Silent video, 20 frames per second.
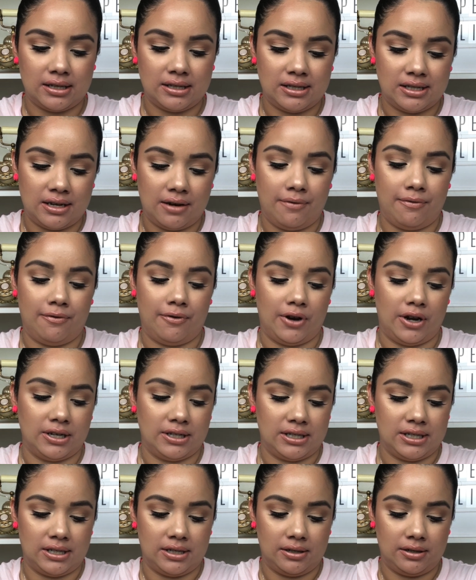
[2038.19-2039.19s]

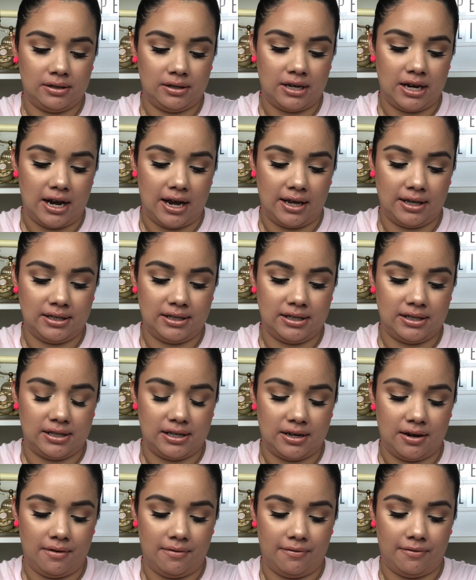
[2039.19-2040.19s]
different. yeah, it's
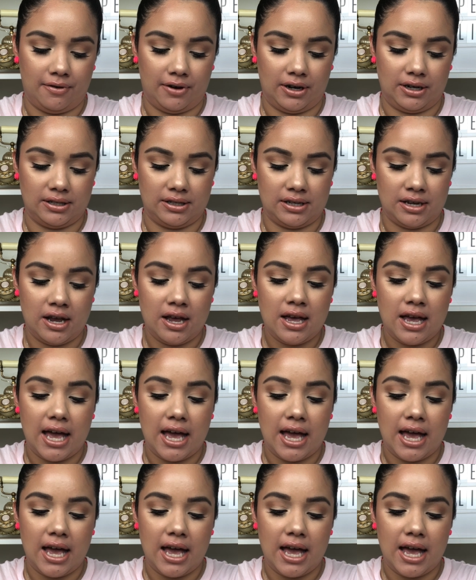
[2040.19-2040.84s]
different.